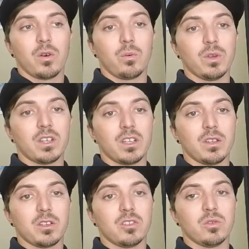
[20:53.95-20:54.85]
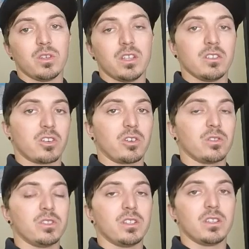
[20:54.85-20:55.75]
we can either do it
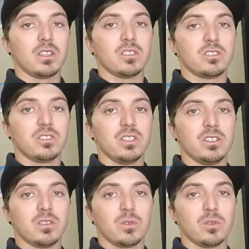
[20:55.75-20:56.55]
internally in the industry,